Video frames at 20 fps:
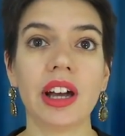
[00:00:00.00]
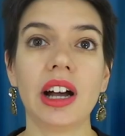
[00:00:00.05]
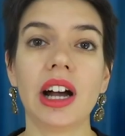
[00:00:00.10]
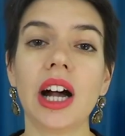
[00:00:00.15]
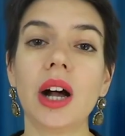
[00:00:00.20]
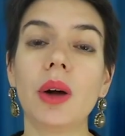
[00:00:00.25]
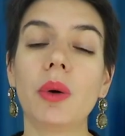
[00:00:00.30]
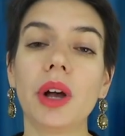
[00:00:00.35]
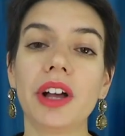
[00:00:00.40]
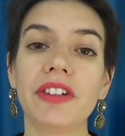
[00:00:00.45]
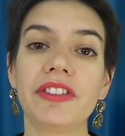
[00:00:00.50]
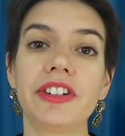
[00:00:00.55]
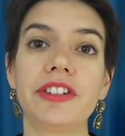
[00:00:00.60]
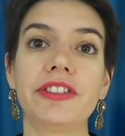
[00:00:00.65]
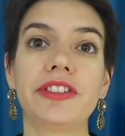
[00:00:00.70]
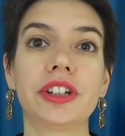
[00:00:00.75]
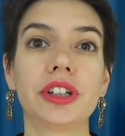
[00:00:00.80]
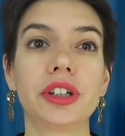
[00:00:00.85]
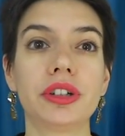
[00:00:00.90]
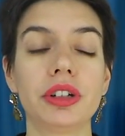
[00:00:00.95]
However,
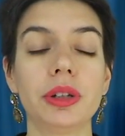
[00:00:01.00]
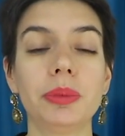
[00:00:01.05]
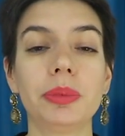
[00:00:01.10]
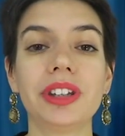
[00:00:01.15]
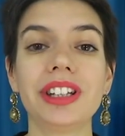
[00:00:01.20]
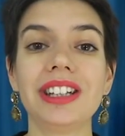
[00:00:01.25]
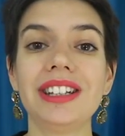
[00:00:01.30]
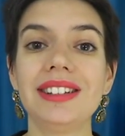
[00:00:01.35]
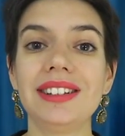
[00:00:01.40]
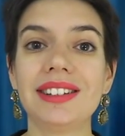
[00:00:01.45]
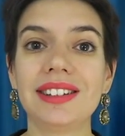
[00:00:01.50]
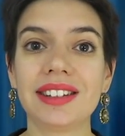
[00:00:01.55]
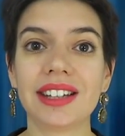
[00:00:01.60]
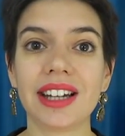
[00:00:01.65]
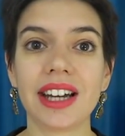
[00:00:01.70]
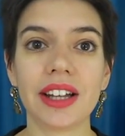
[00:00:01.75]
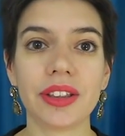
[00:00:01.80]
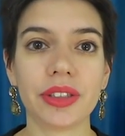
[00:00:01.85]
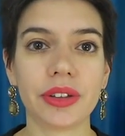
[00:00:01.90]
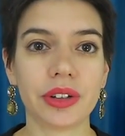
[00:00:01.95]
for trips
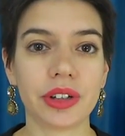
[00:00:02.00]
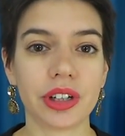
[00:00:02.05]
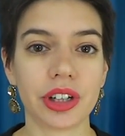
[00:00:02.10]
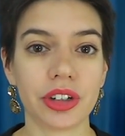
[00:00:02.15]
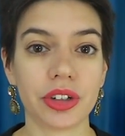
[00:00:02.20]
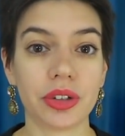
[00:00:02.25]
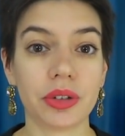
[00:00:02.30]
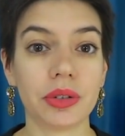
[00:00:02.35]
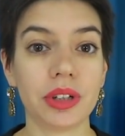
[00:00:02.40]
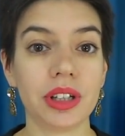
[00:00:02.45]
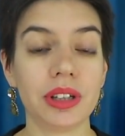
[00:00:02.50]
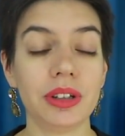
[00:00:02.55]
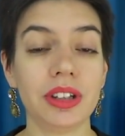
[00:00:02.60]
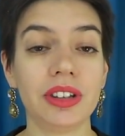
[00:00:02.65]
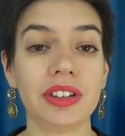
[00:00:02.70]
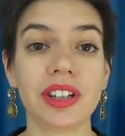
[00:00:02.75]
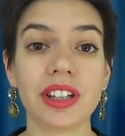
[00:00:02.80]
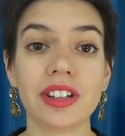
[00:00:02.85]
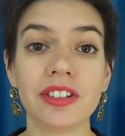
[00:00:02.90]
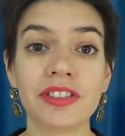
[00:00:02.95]
inside the country,
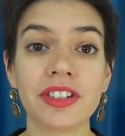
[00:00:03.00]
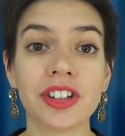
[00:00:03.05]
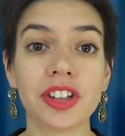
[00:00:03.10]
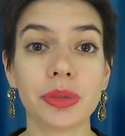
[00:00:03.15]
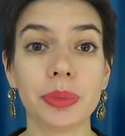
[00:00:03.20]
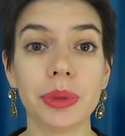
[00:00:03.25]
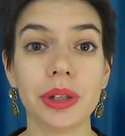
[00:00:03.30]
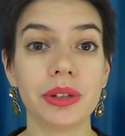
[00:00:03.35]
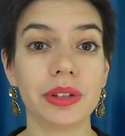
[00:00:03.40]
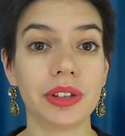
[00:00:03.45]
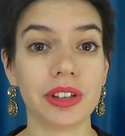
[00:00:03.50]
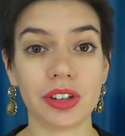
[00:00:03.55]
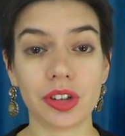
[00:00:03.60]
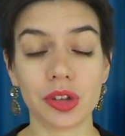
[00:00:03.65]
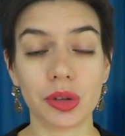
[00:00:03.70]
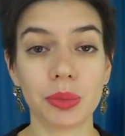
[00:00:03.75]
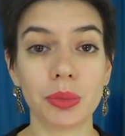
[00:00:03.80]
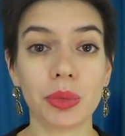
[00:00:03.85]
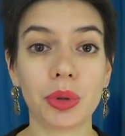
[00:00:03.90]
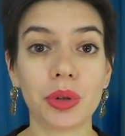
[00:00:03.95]
inside France, because it's
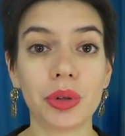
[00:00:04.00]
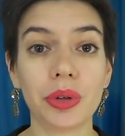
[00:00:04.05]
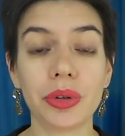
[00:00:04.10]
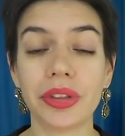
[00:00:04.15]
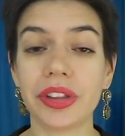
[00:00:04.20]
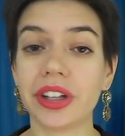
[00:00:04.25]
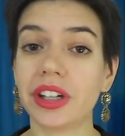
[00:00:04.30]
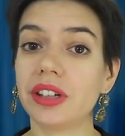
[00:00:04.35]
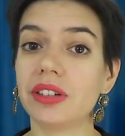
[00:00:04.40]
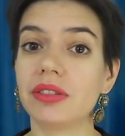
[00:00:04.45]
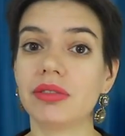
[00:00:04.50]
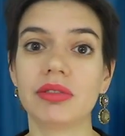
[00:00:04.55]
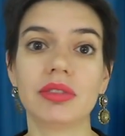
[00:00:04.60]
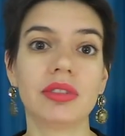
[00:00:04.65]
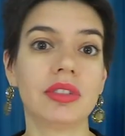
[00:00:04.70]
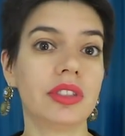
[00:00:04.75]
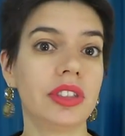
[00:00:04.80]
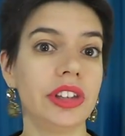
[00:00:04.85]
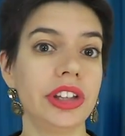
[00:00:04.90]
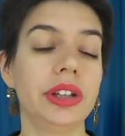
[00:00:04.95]
smaller than
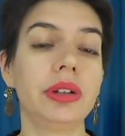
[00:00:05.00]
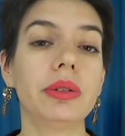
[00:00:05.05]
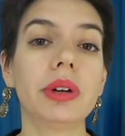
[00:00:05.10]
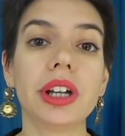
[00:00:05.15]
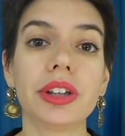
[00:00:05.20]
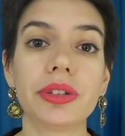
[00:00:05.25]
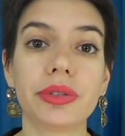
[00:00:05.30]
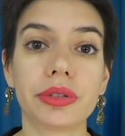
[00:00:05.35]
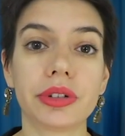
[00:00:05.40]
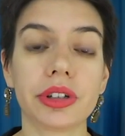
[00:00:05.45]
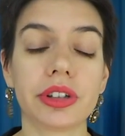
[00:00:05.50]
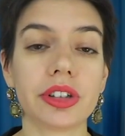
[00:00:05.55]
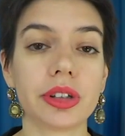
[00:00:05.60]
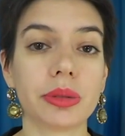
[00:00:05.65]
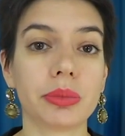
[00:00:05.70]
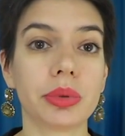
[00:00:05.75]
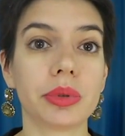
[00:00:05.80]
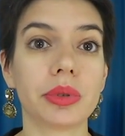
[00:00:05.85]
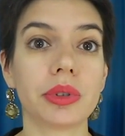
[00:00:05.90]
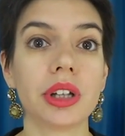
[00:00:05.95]
the US, for
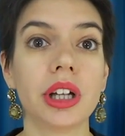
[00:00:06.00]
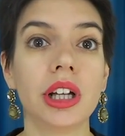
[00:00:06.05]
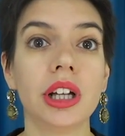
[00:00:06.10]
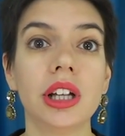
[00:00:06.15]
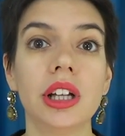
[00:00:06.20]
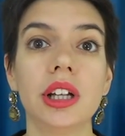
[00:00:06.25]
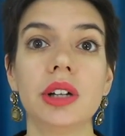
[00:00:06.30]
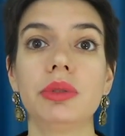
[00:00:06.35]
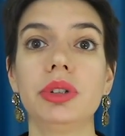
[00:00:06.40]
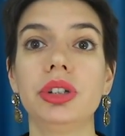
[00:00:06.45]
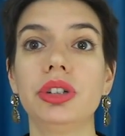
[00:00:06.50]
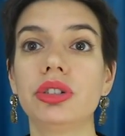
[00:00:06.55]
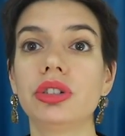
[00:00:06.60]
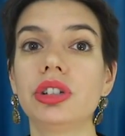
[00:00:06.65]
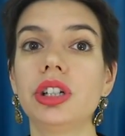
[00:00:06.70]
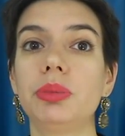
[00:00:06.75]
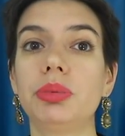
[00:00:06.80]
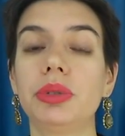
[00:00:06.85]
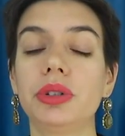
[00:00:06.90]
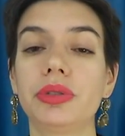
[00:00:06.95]
example, we
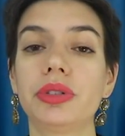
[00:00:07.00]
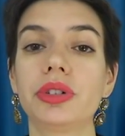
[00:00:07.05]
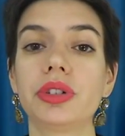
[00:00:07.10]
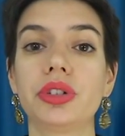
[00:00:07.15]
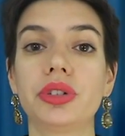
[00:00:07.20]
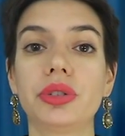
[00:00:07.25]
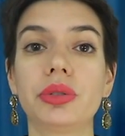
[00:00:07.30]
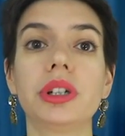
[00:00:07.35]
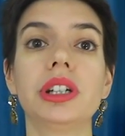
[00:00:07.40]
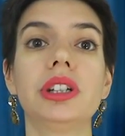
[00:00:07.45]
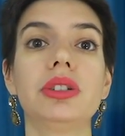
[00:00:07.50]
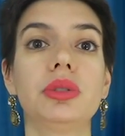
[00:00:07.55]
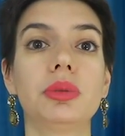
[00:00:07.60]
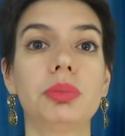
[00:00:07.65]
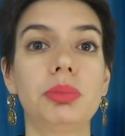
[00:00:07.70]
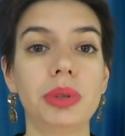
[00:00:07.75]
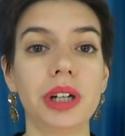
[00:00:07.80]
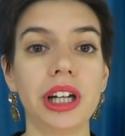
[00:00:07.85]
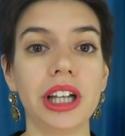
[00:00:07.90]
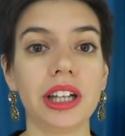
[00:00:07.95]
usually prefer train to
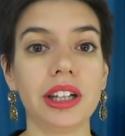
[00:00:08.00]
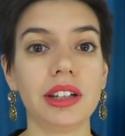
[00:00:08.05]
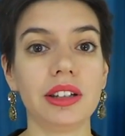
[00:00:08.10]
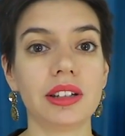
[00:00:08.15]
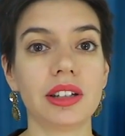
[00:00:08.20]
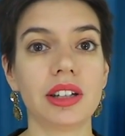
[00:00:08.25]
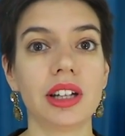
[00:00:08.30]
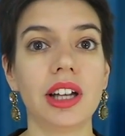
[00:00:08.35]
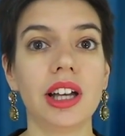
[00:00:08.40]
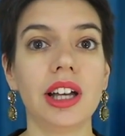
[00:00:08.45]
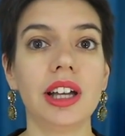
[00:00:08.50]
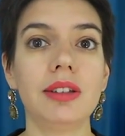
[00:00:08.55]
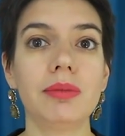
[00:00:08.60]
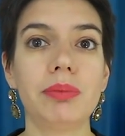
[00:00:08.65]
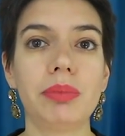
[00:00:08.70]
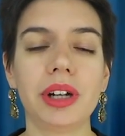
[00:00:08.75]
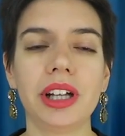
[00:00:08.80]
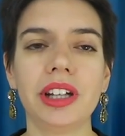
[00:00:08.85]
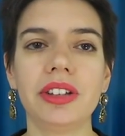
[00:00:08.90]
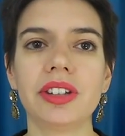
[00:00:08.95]
plane,
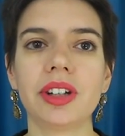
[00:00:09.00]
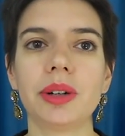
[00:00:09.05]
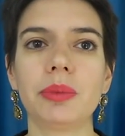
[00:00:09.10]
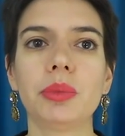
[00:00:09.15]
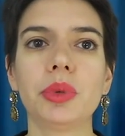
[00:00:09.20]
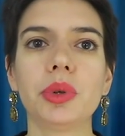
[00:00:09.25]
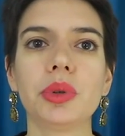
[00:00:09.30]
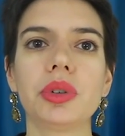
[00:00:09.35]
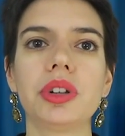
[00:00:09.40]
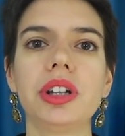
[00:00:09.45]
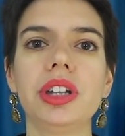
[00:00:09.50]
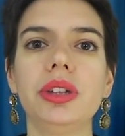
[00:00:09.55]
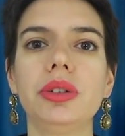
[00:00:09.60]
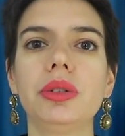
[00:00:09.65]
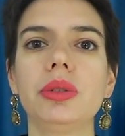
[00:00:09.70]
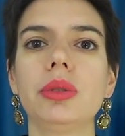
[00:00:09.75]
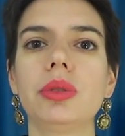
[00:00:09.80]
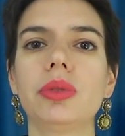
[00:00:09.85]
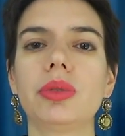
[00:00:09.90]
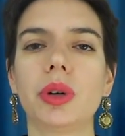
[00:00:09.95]
and planes are mostly
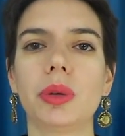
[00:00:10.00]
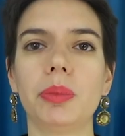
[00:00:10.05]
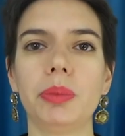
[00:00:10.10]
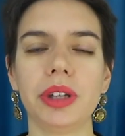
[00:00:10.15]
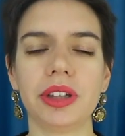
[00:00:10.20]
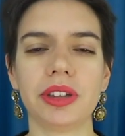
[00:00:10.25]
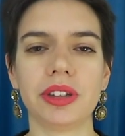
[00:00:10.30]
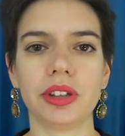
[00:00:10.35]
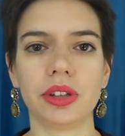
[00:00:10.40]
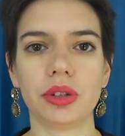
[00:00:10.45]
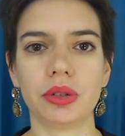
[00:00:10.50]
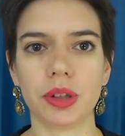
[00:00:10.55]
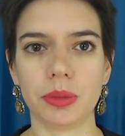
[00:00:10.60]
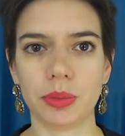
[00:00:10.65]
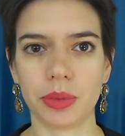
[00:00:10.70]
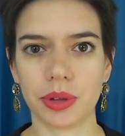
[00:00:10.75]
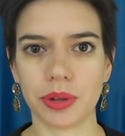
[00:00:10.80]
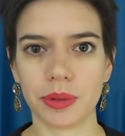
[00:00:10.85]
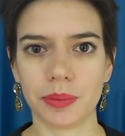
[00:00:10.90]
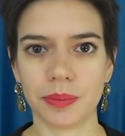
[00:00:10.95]
used for business
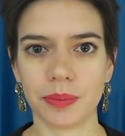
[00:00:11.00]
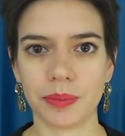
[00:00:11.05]
trips.